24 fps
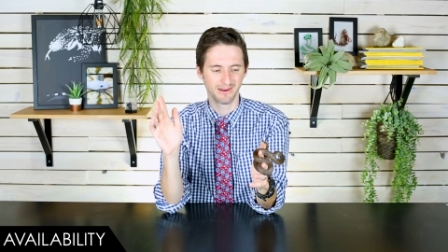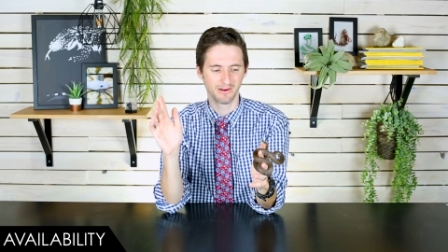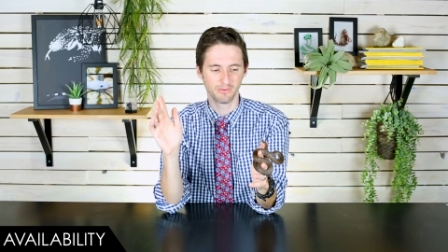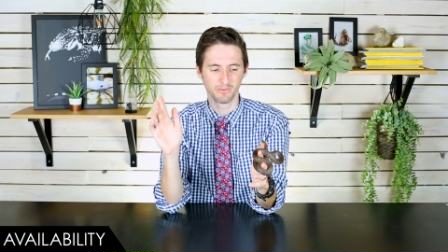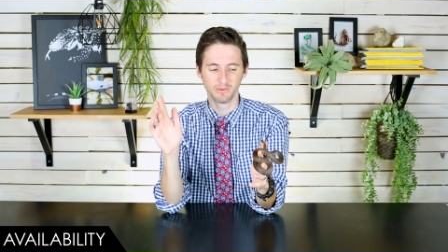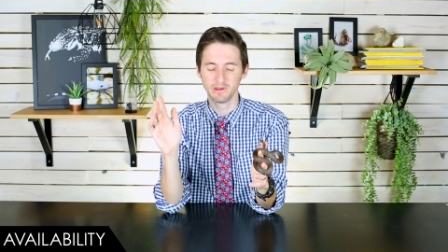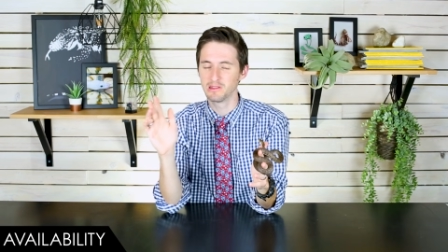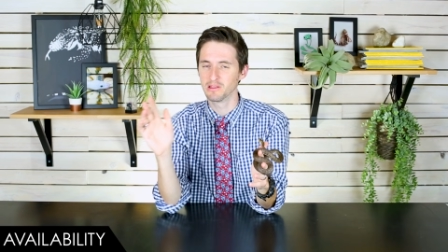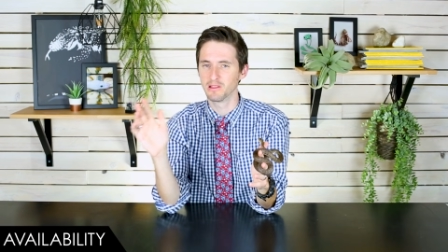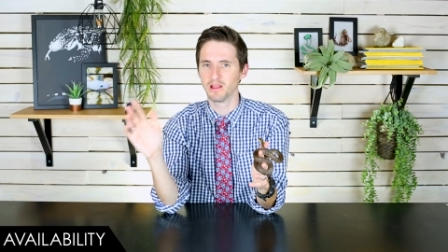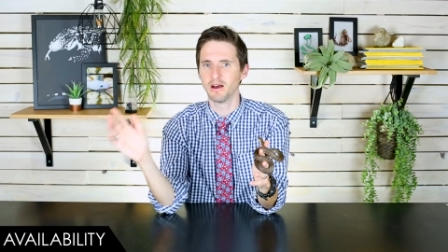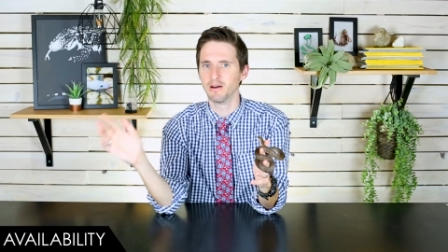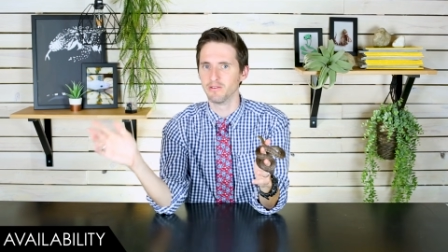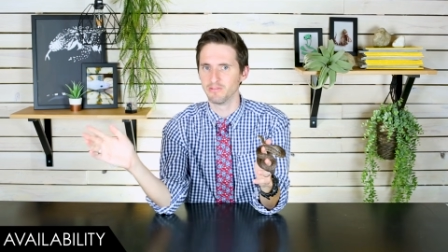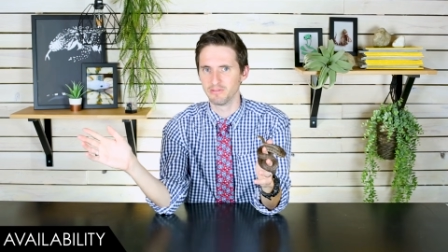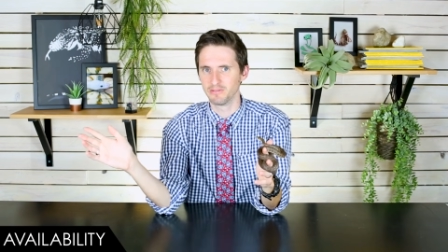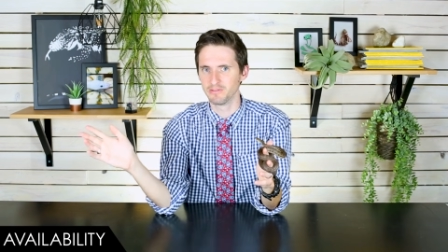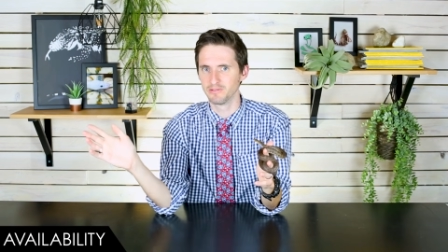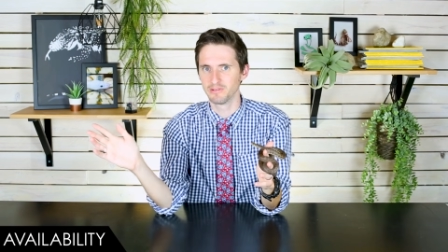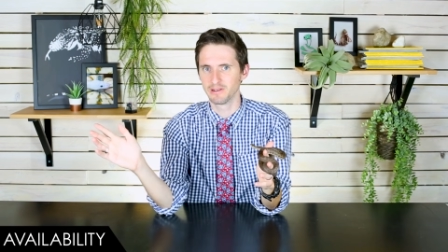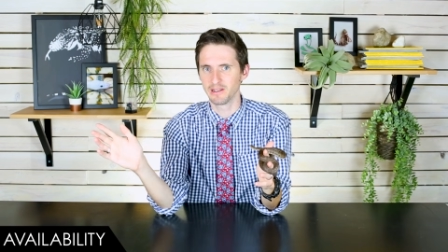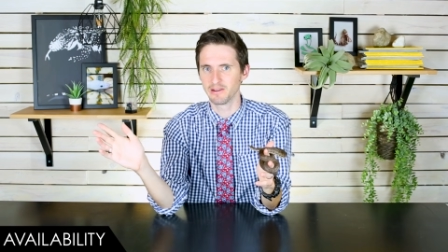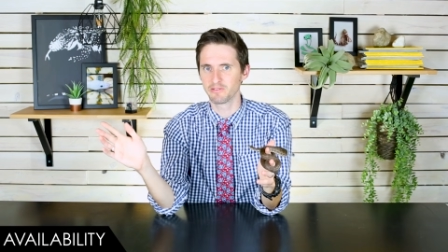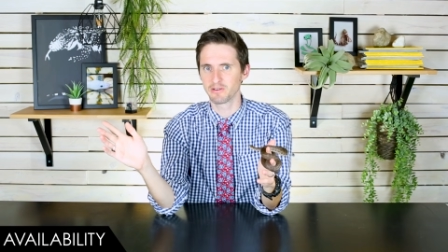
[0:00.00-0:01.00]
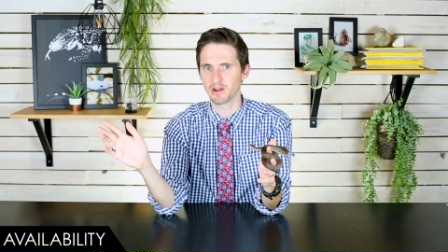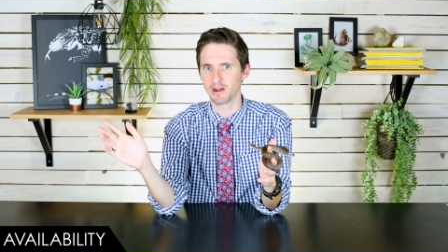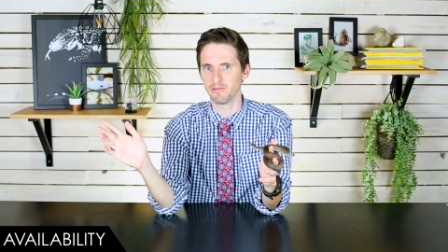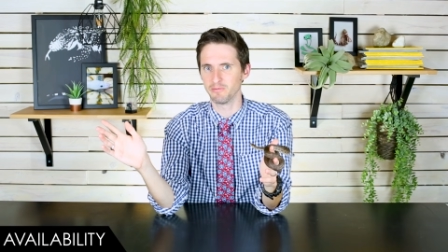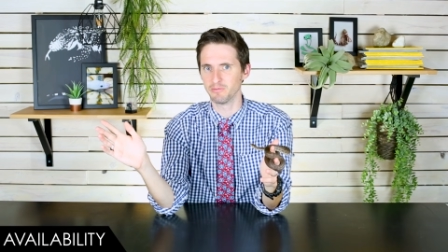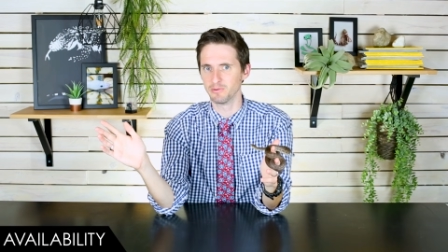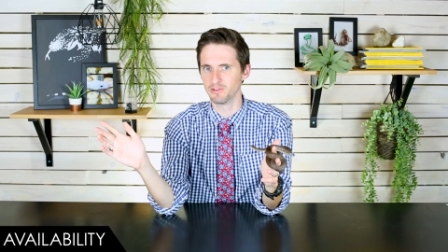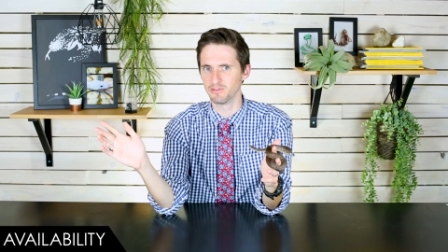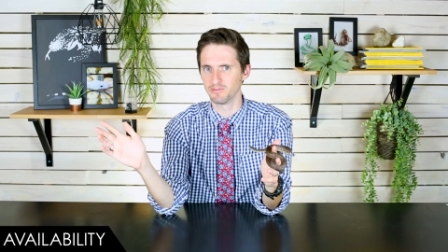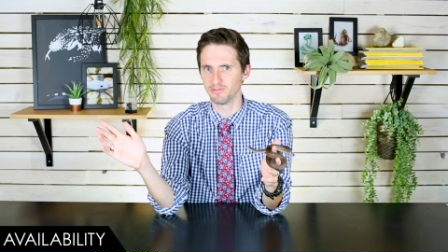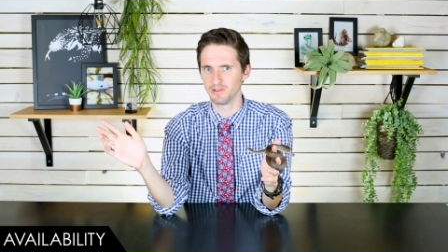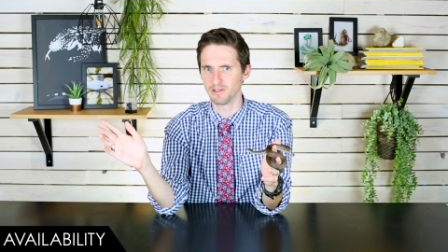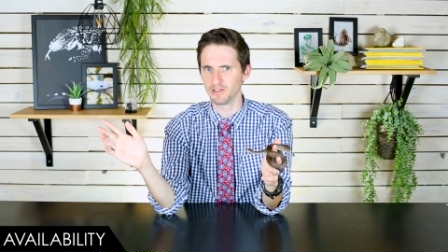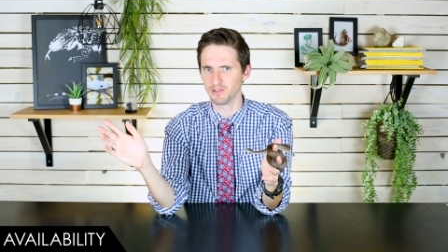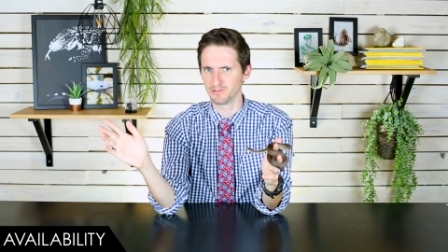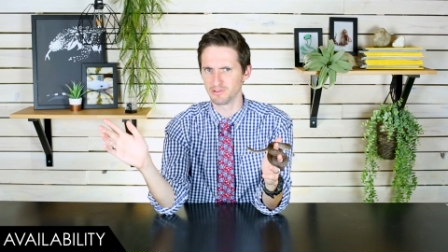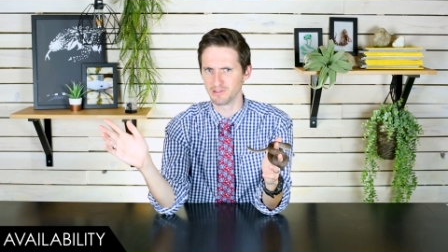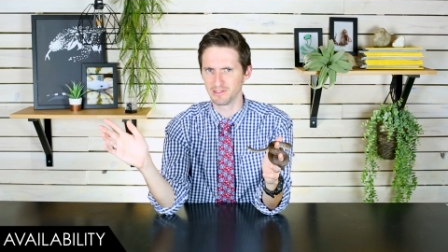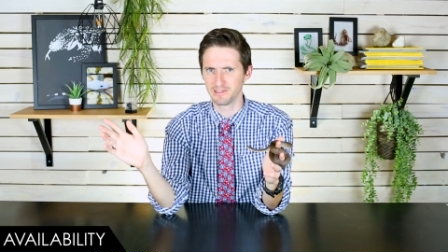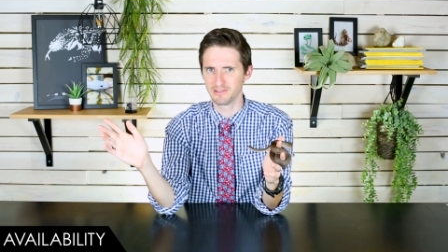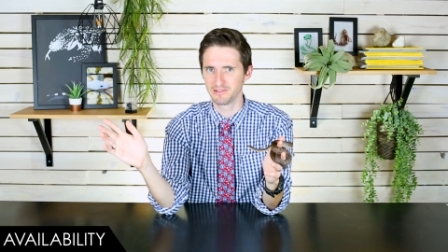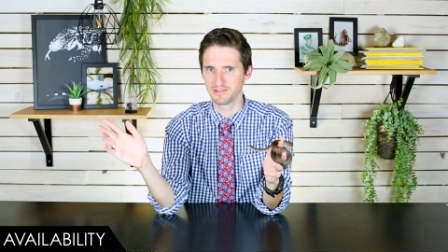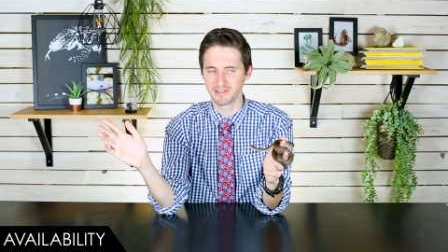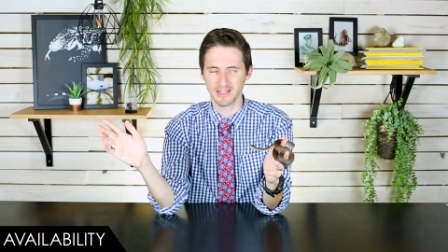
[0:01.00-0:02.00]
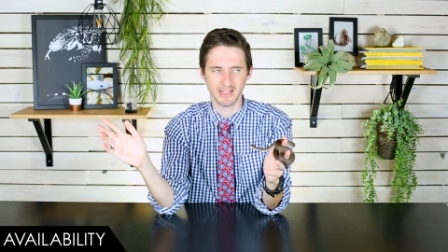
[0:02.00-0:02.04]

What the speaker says: We love Dave Kaufman's videos. He